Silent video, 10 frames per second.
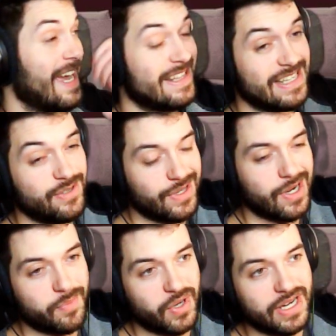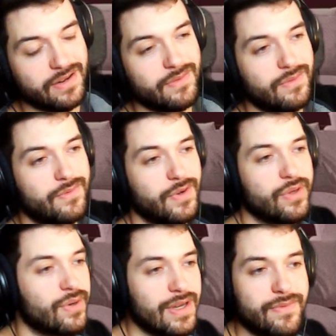and then you can upgrade it
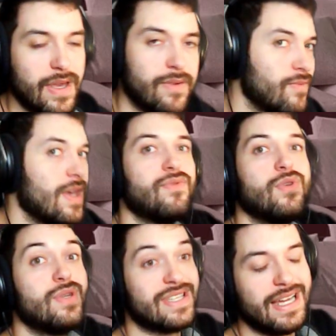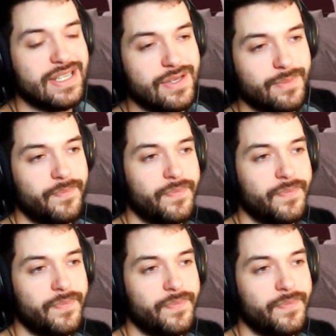further if you decide to.